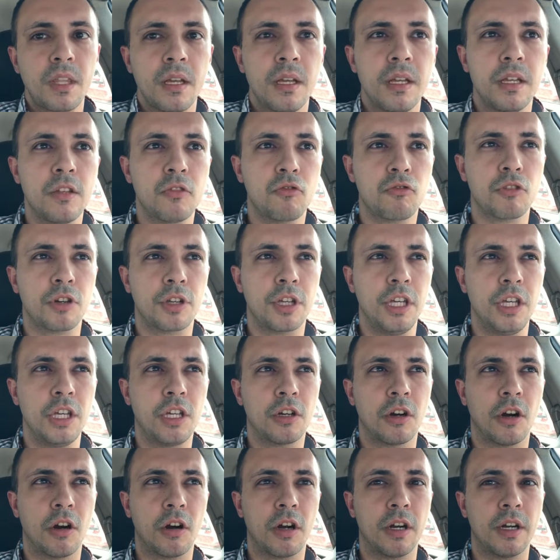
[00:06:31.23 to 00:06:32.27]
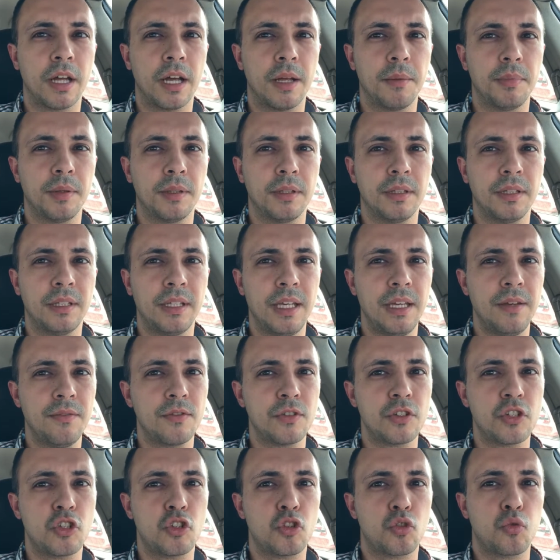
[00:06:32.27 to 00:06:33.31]
His rookie card, I believe,
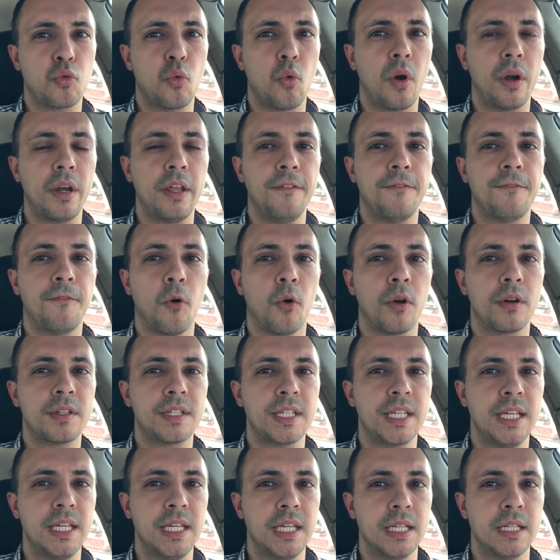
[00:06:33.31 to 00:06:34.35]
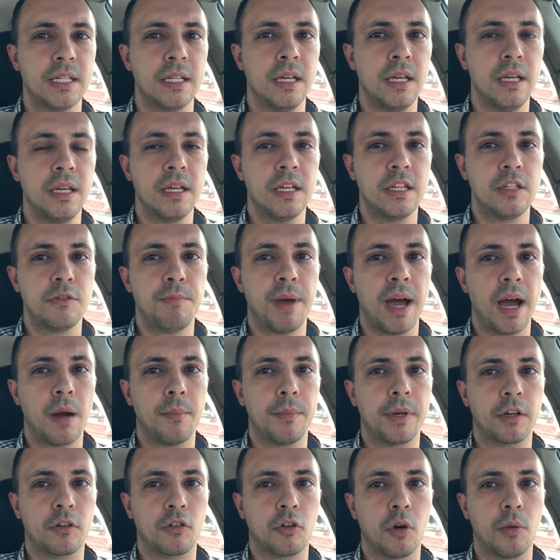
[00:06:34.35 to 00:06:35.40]
was 2014. His
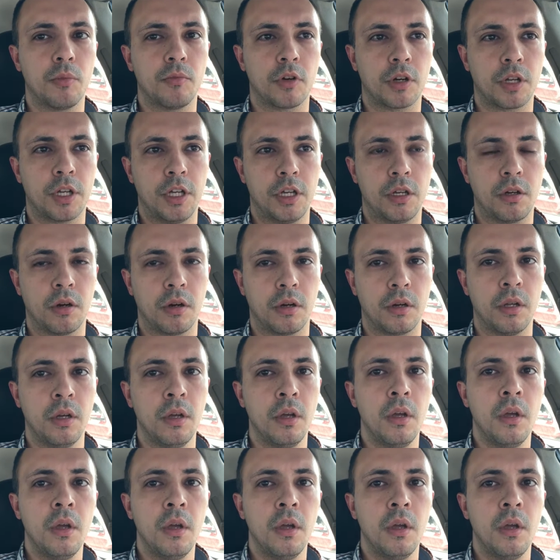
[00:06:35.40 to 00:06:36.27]
Bauman Chrome rookie card.